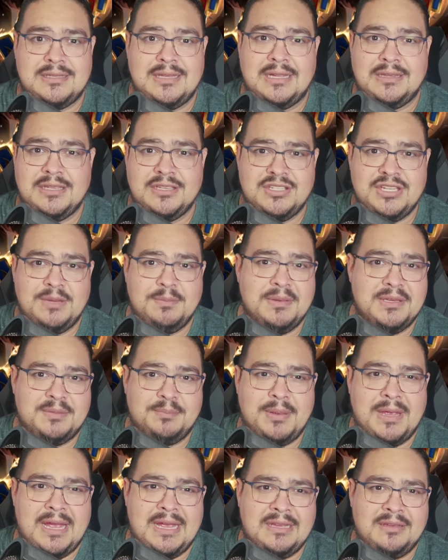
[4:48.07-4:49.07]
not the cheapest
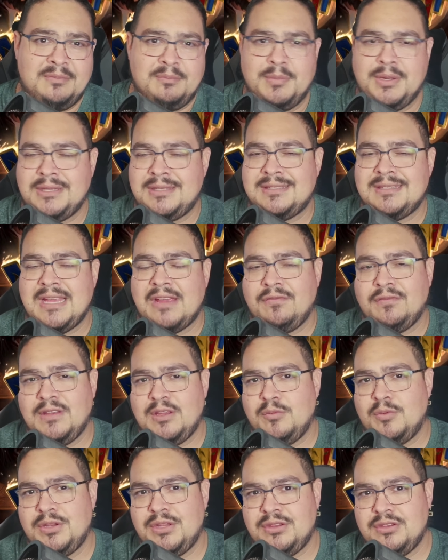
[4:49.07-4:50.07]
path, but it's definitely
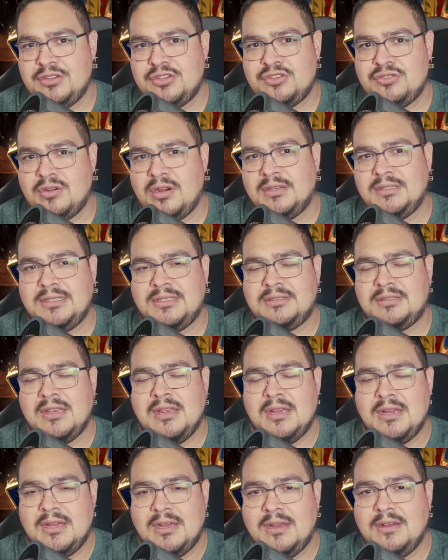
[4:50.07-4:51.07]
one of the strongest
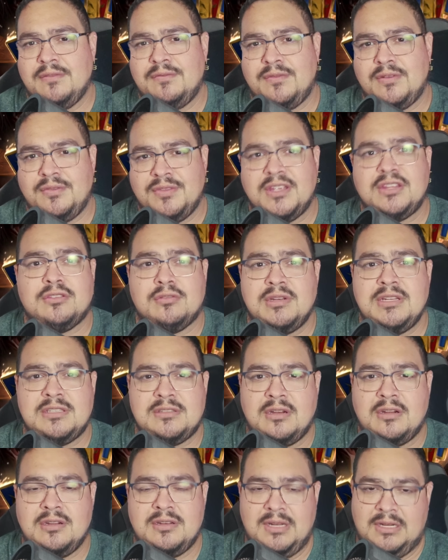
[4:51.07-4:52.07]
of the 3
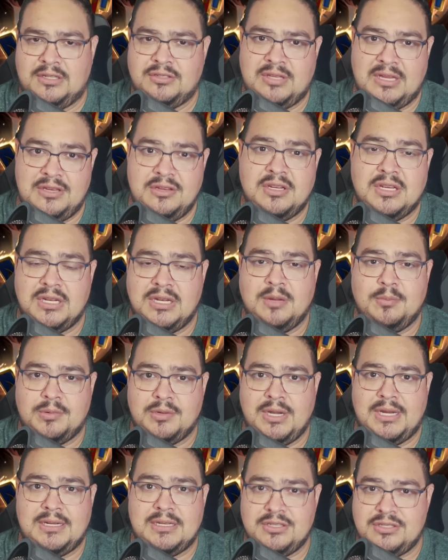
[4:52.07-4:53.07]
starter decks that you can
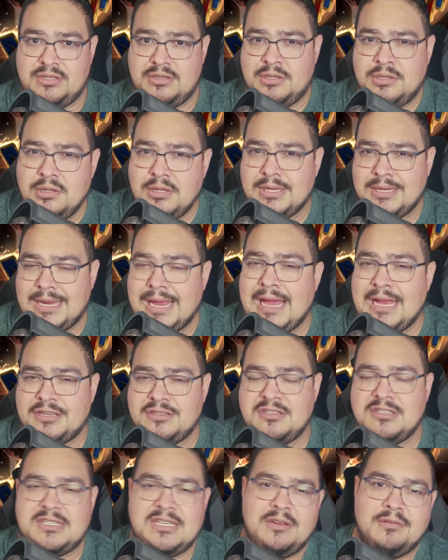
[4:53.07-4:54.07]
upgrade because you can
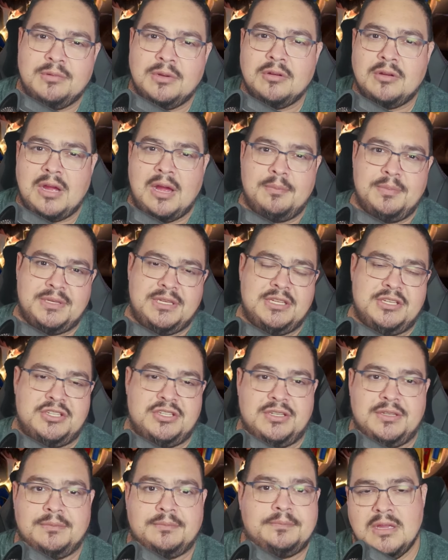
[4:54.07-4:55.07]
actually see real
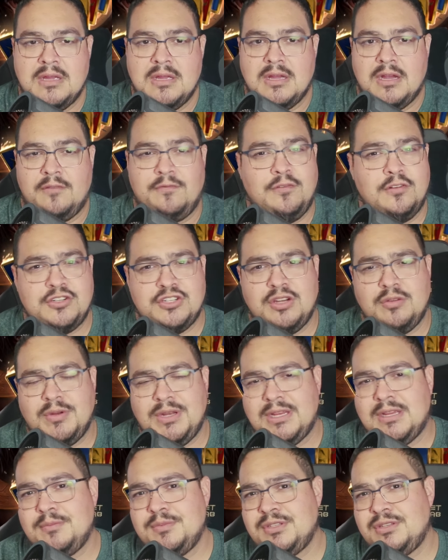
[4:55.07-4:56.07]
competition. Unfortunately, when
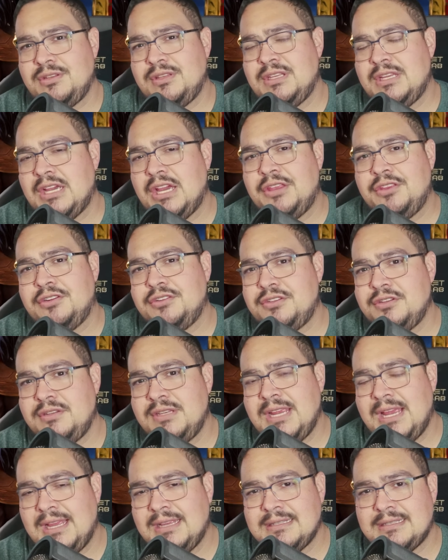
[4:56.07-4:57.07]
it comes to the other 2
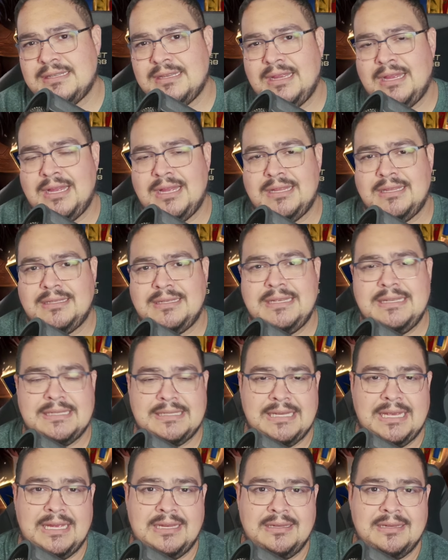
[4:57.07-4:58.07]
decks, Lee
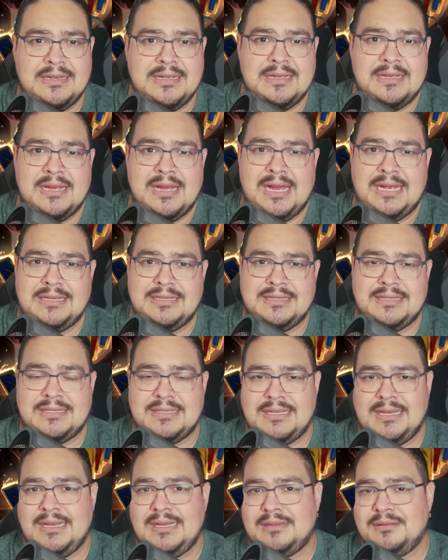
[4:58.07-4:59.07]
Sin, I
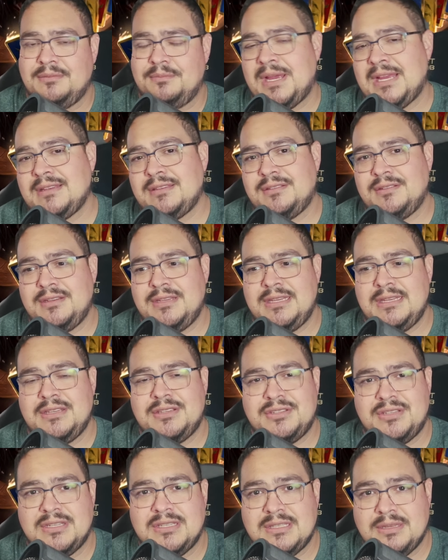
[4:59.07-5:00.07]
just think Master
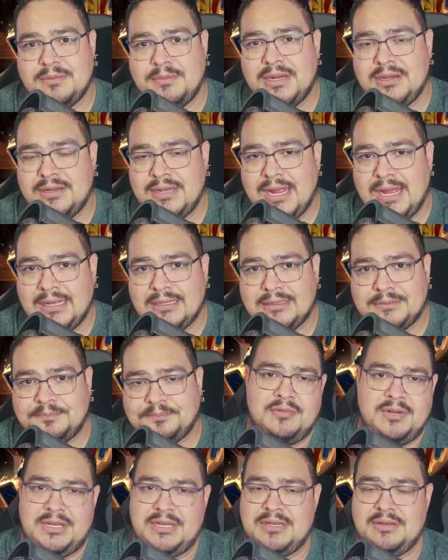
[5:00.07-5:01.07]
Yi's just a better deck
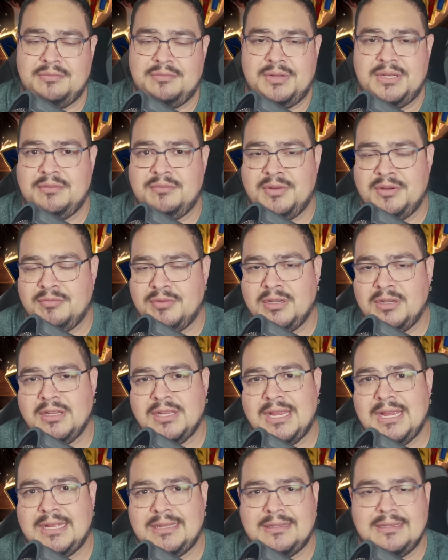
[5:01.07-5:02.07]
when we're
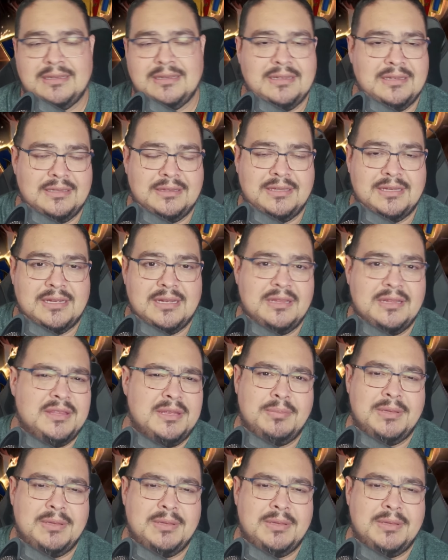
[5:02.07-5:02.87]
looking at the